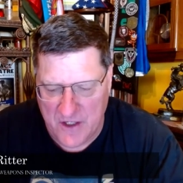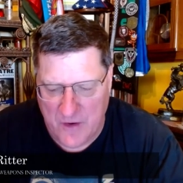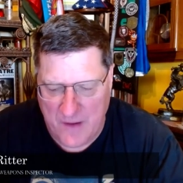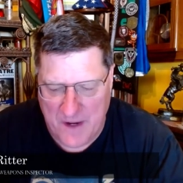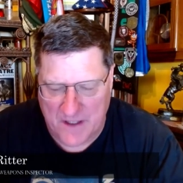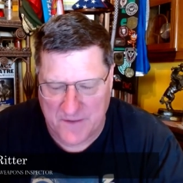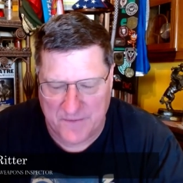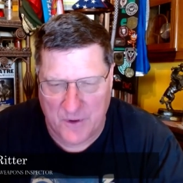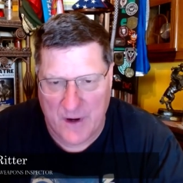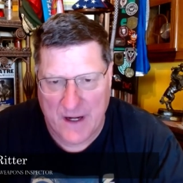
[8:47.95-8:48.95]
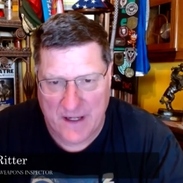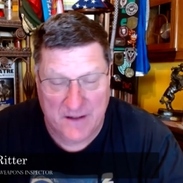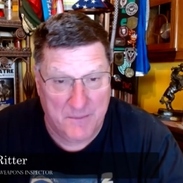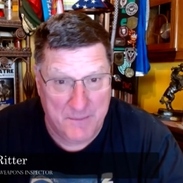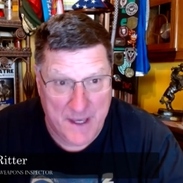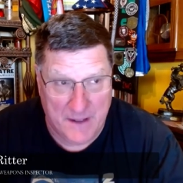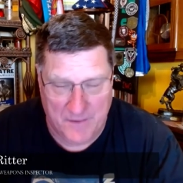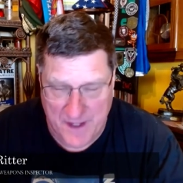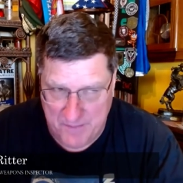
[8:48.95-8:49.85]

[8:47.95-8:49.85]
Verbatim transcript: uranium hexafluoride into metal.